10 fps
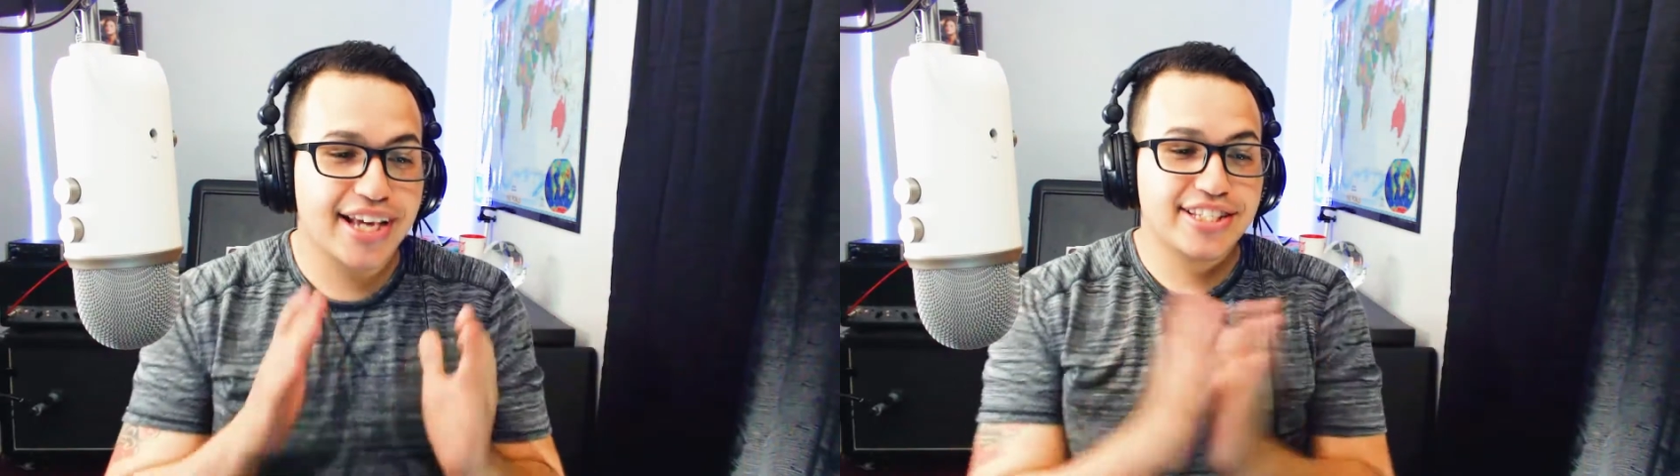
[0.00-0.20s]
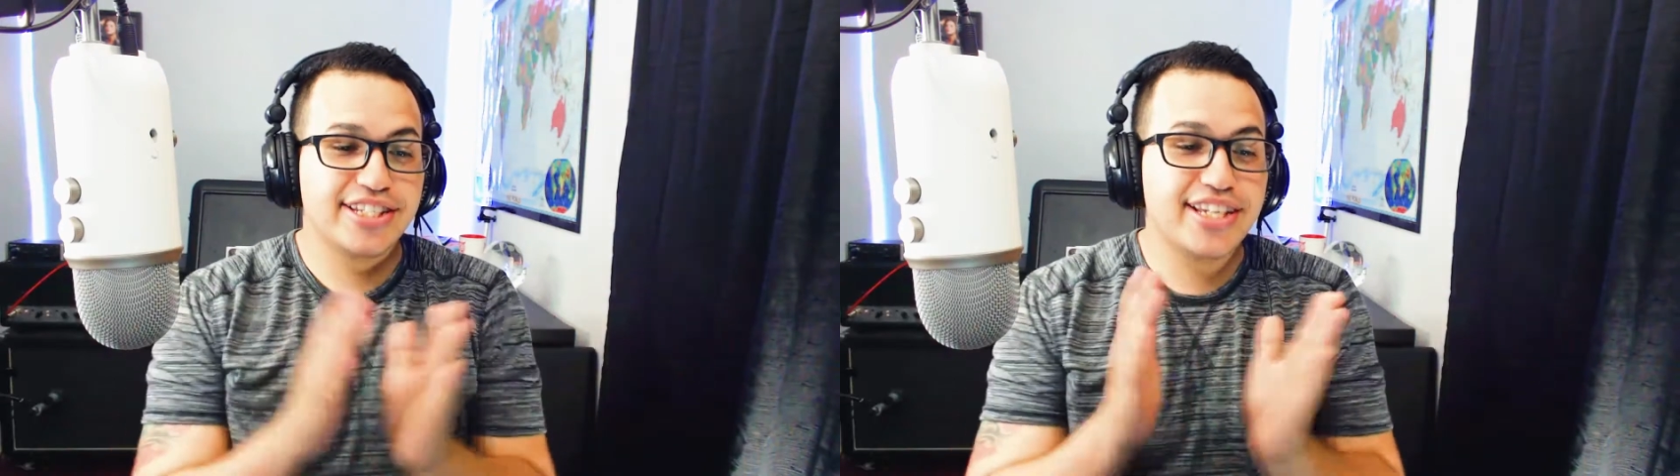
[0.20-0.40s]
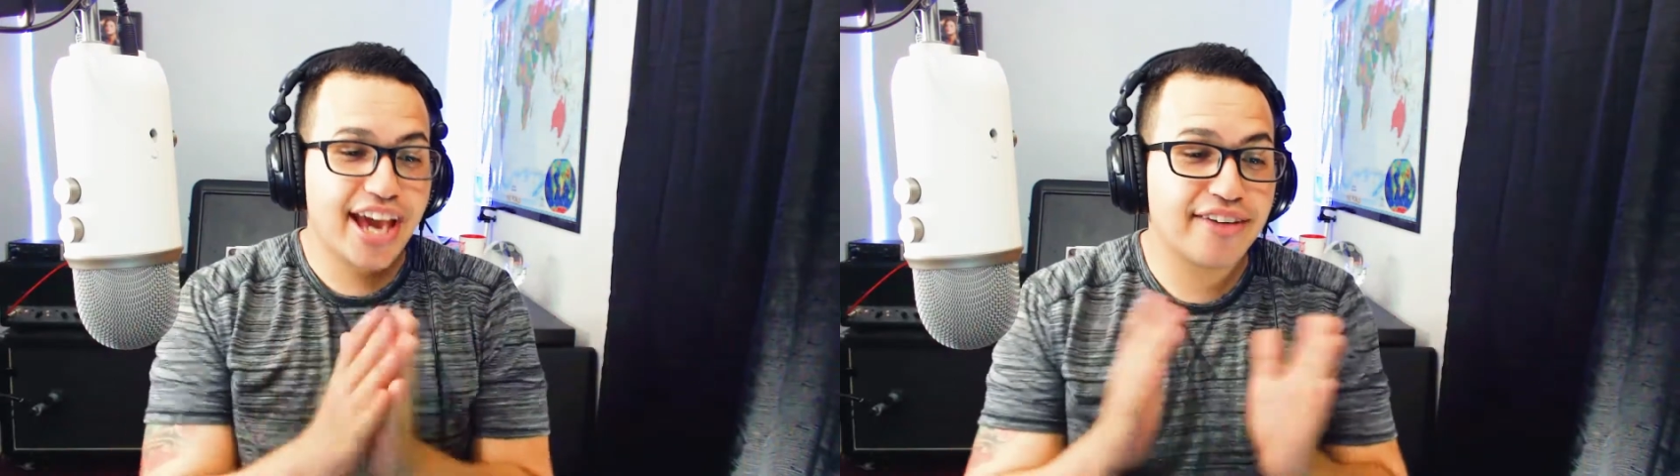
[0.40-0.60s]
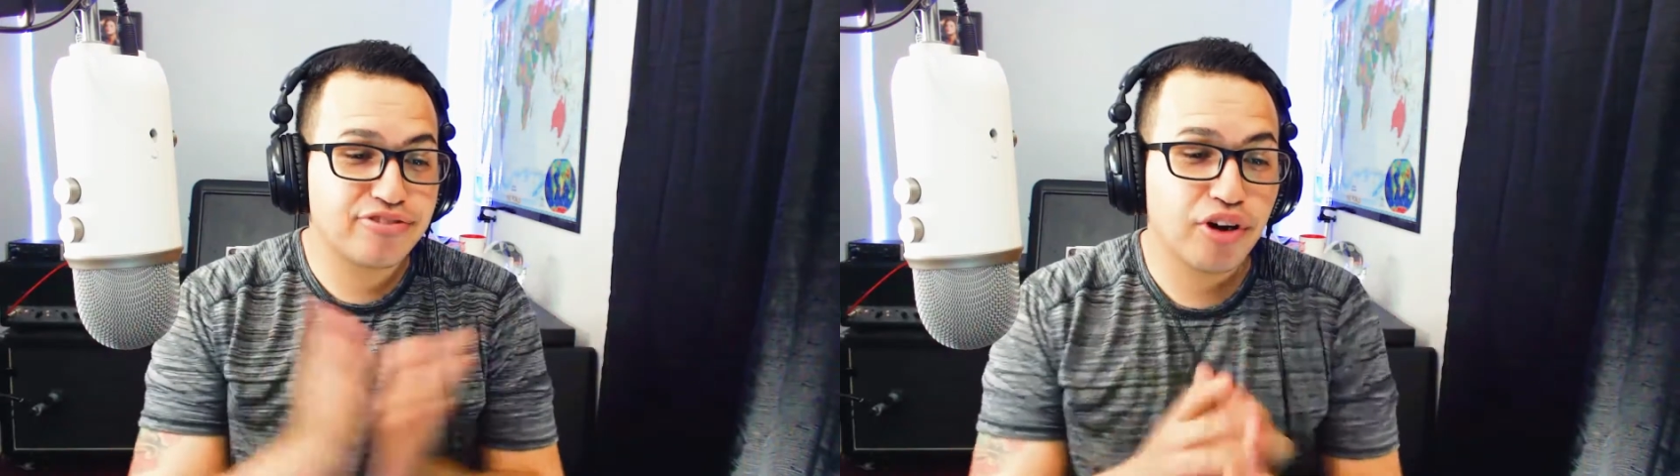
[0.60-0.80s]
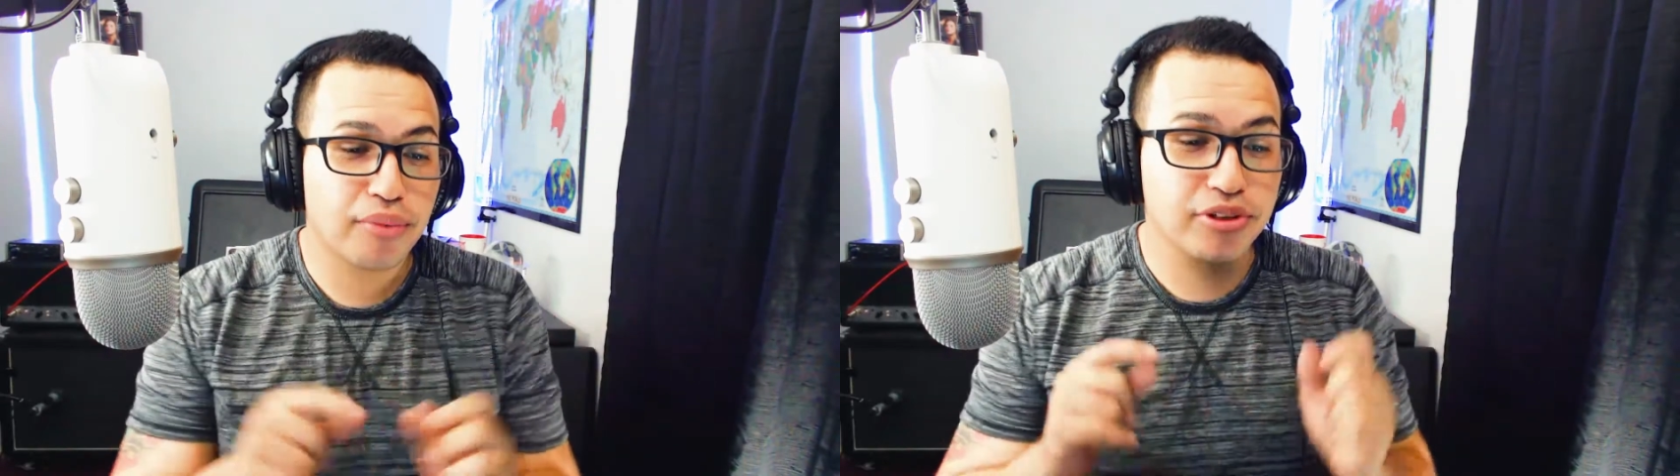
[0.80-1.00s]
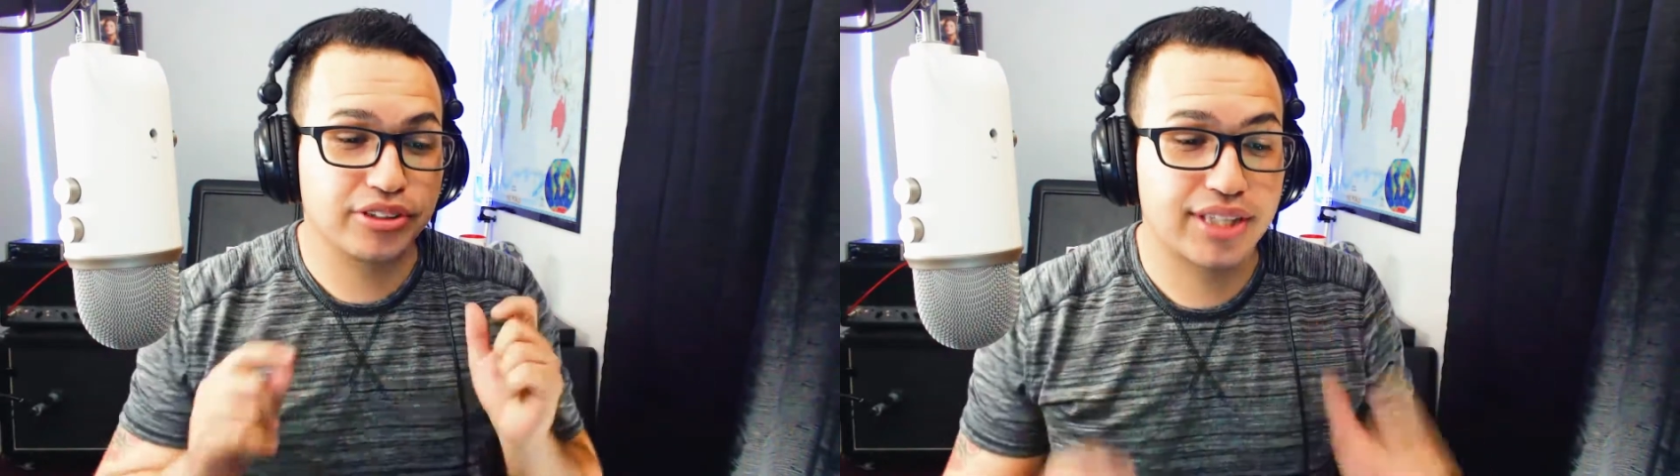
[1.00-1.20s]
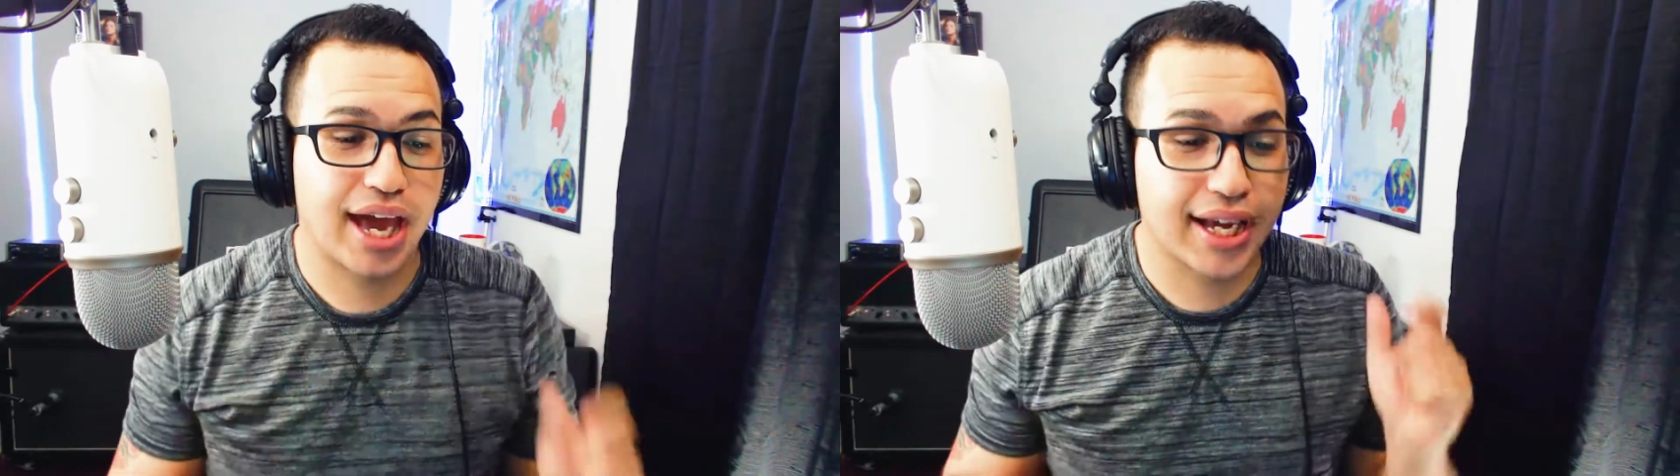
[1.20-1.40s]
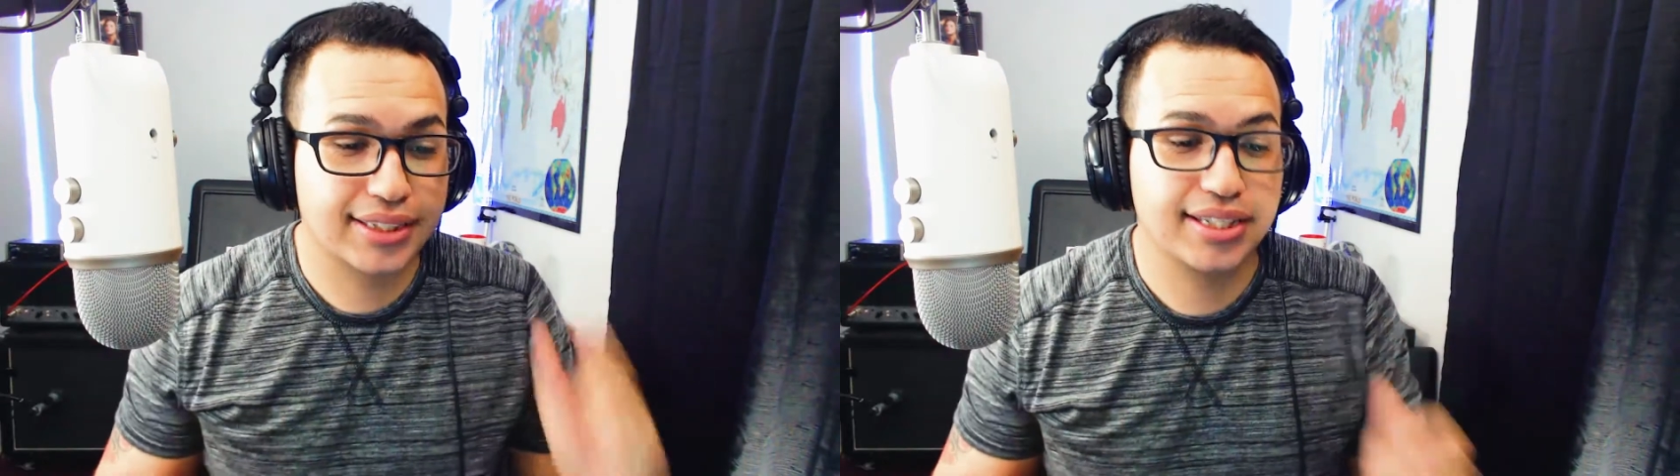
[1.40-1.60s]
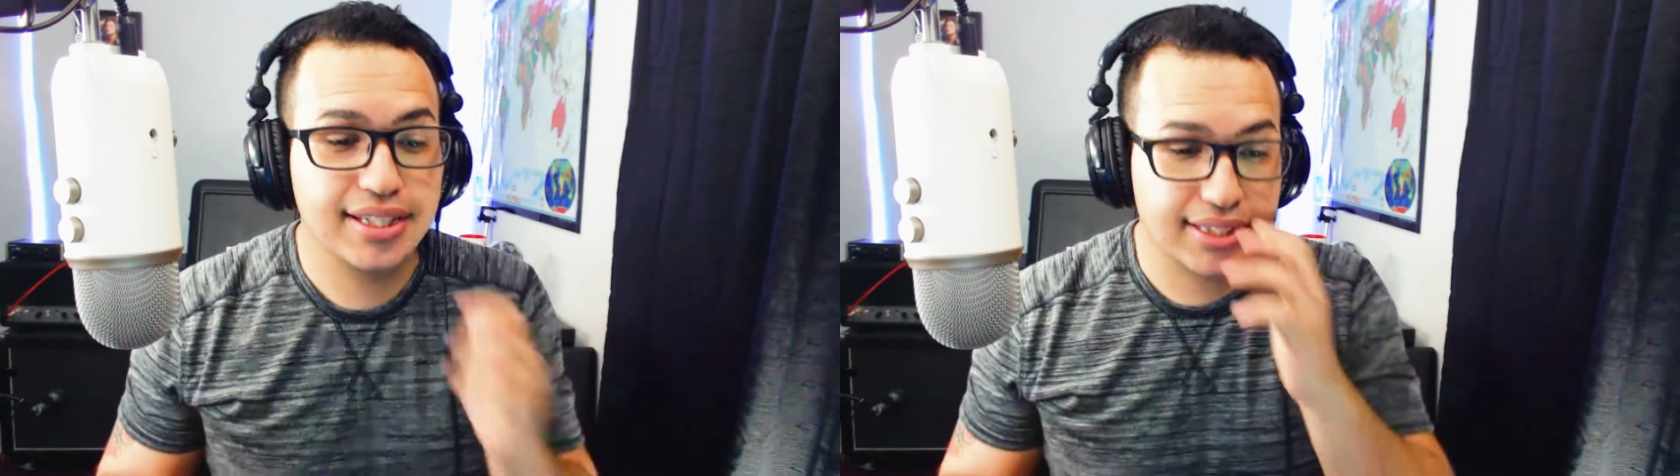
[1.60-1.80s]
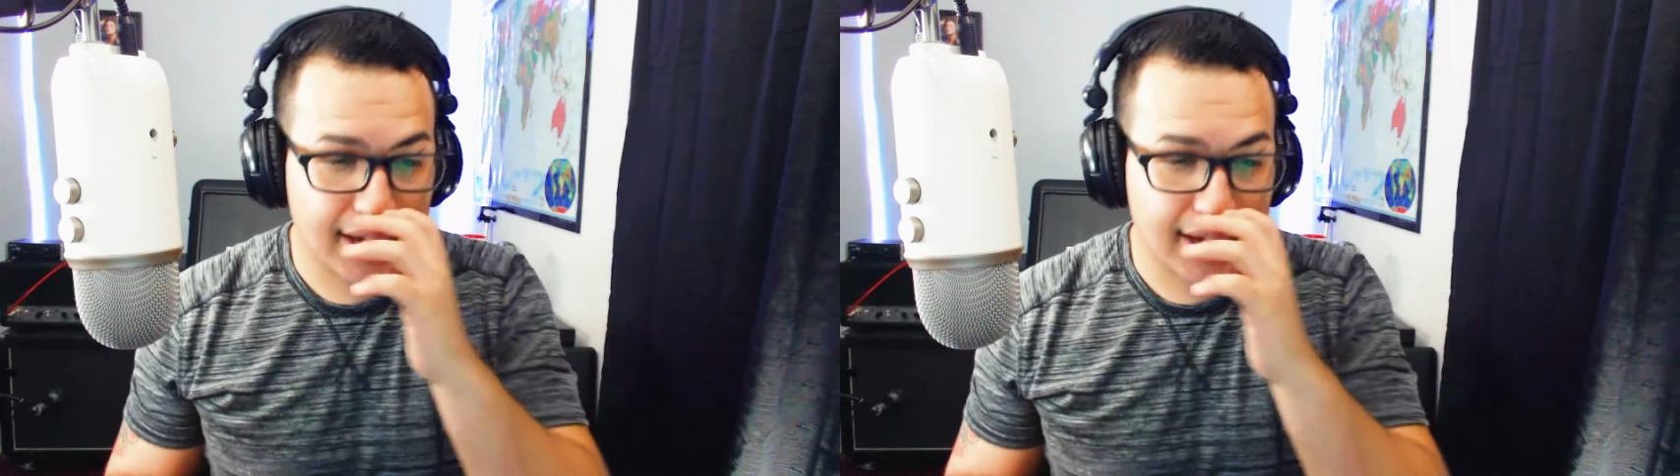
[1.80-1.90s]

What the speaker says: GFW Tag Team